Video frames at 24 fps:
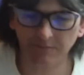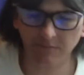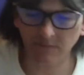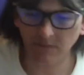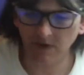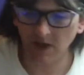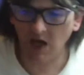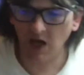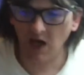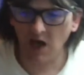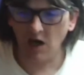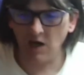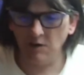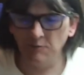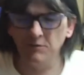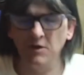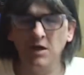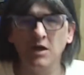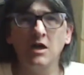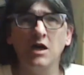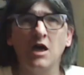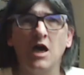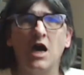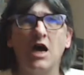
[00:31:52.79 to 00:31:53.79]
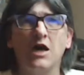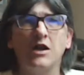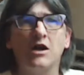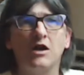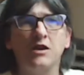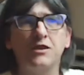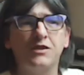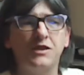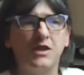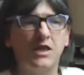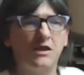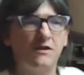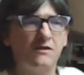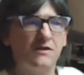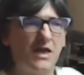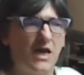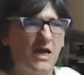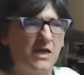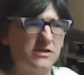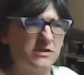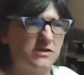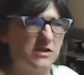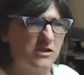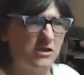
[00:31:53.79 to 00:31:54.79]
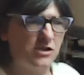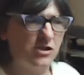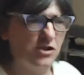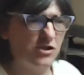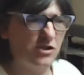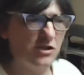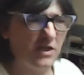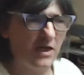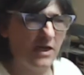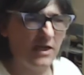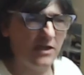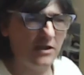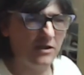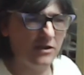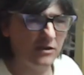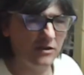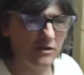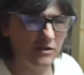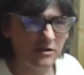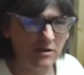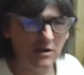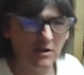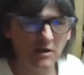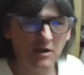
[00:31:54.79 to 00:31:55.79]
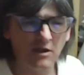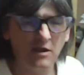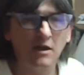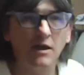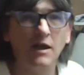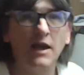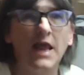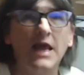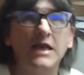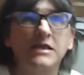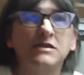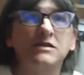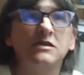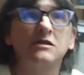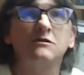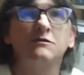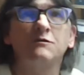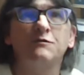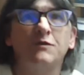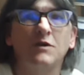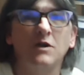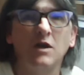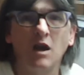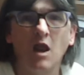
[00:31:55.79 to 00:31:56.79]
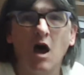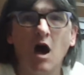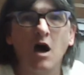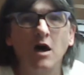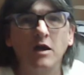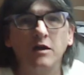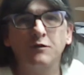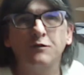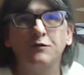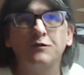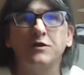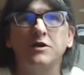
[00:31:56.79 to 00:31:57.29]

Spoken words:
And I think that's a good little lesson for life.